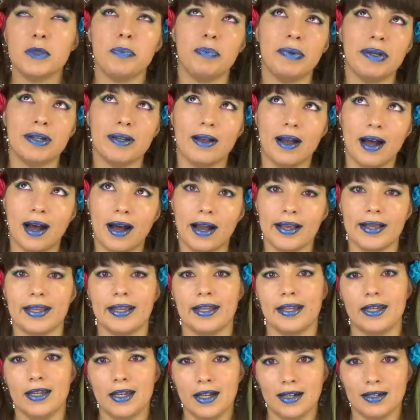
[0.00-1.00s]
but I
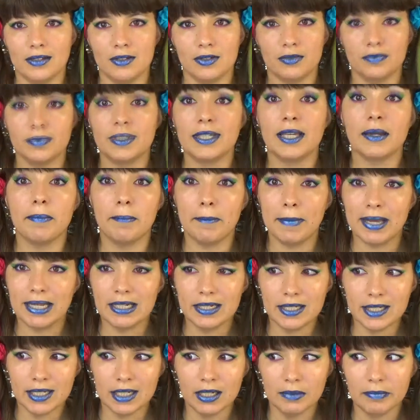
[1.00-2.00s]
cannot
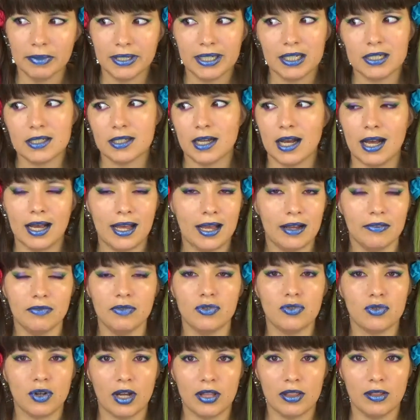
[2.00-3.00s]
comment here because I
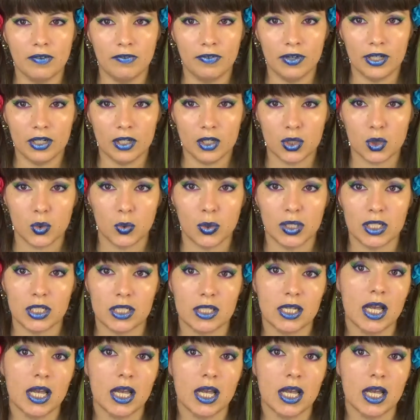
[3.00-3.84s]
haven't tried the Venus ones.